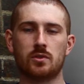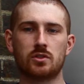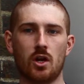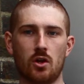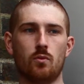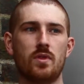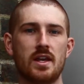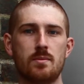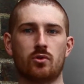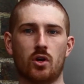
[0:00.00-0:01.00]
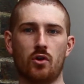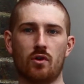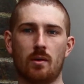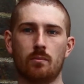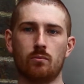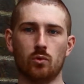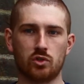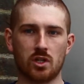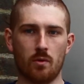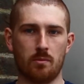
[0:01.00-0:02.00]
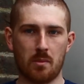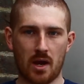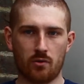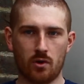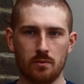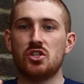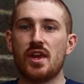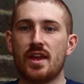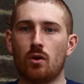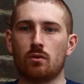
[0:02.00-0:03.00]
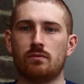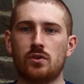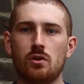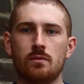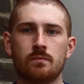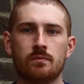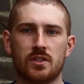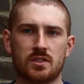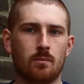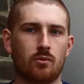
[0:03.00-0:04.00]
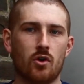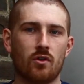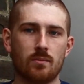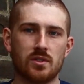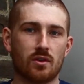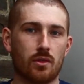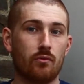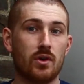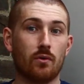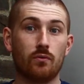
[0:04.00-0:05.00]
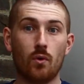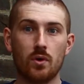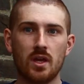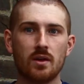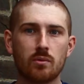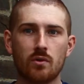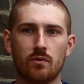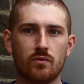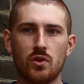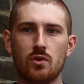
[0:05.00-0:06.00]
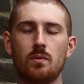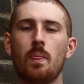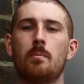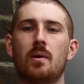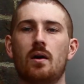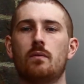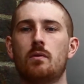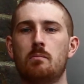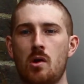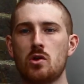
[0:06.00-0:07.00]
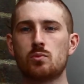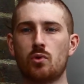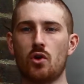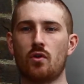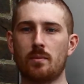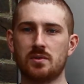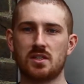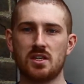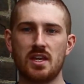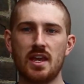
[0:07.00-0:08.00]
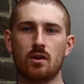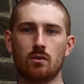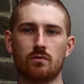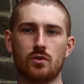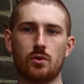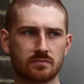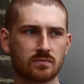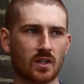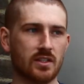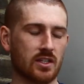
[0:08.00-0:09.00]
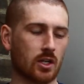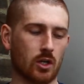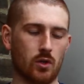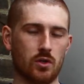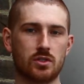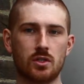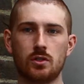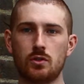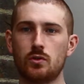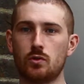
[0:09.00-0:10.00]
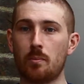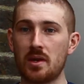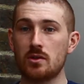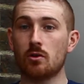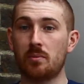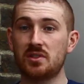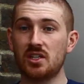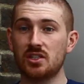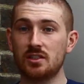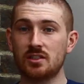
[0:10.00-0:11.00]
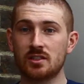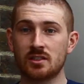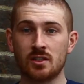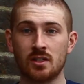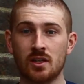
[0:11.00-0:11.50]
So with any program, we'll start with macro, a year-long view. For some programs, it's a 3 or 4 year view, but for most programs, it's a year-long view. This includes your peak competitions.